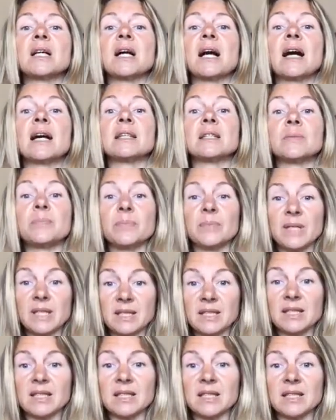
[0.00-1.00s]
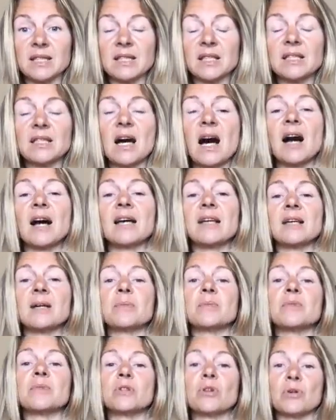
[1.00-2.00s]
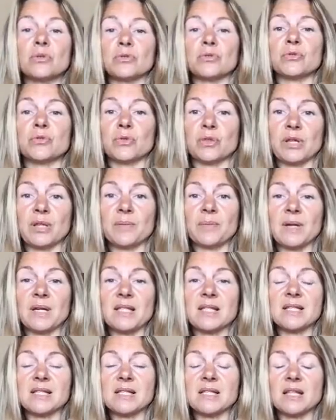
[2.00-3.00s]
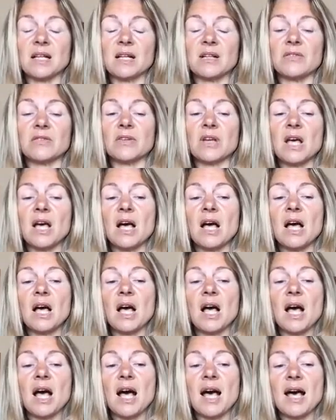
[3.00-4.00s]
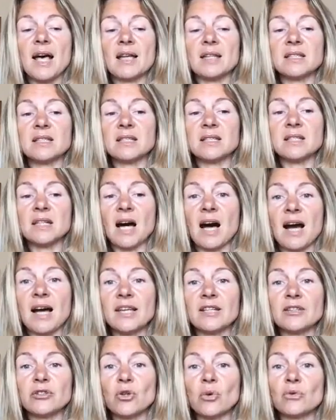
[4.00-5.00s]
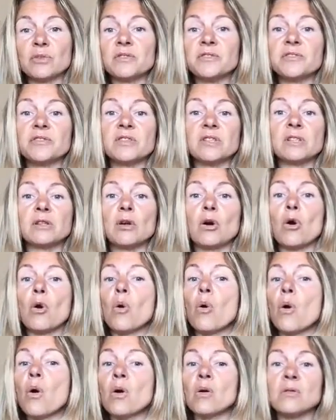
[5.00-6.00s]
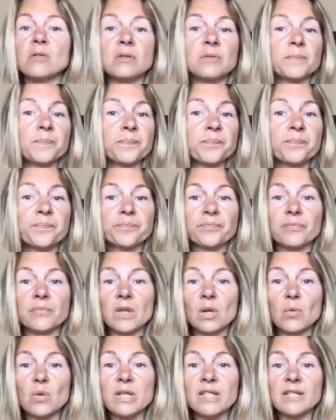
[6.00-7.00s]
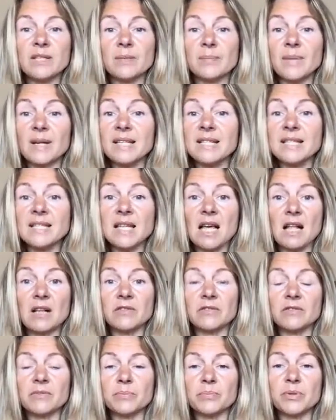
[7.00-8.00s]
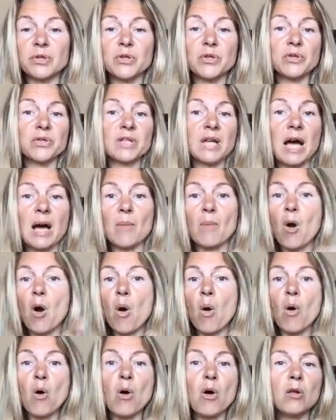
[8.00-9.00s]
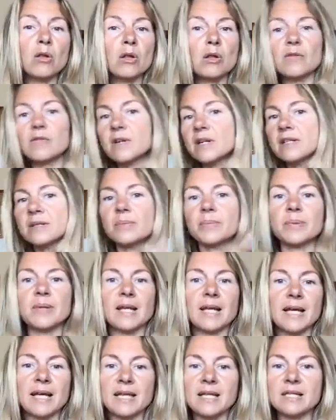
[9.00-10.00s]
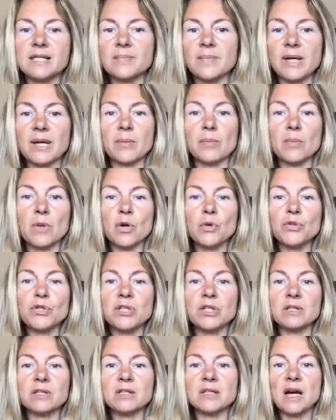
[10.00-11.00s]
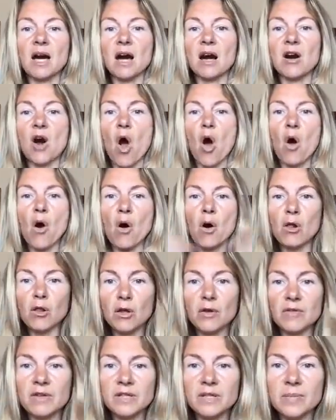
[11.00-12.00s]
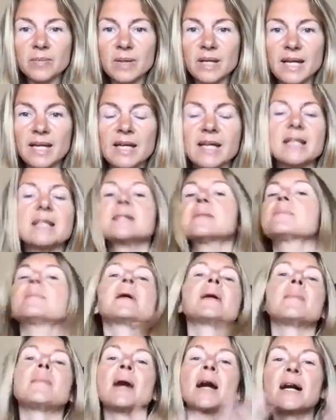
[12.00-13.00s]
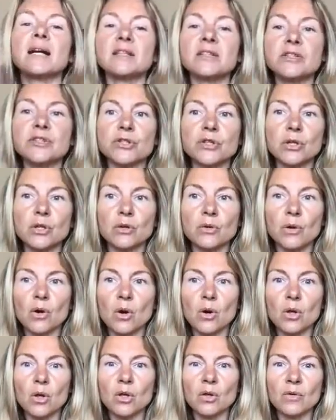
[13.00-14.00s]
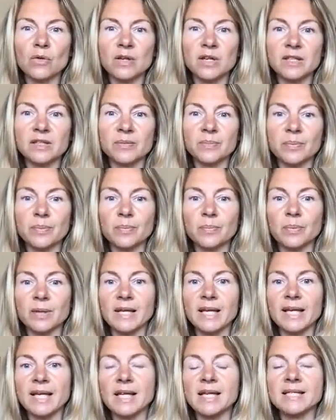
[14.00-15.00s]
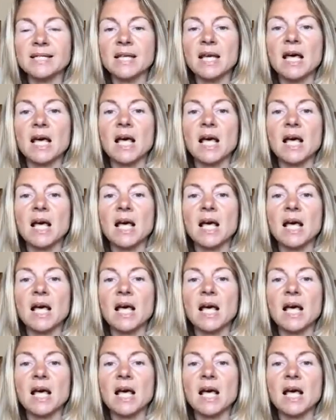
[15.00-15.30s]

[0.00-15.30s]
admit it, that I am not fully myself, and I don't feel whole within myself, because I'm all over the place. My emotions are all over the place. My mind is all over the place.